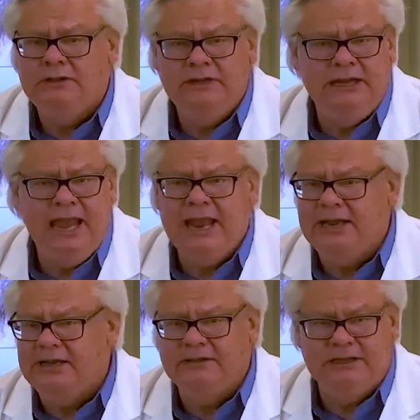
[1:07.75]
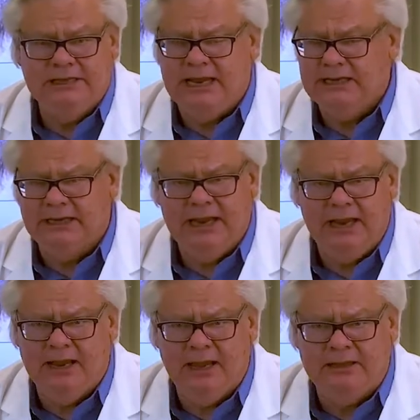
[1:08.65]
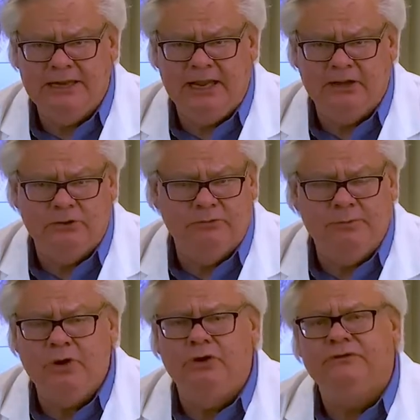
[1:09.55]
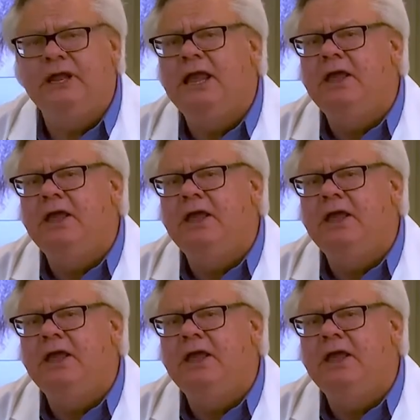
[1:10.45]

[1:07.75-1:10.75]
that he had anything taken or removed.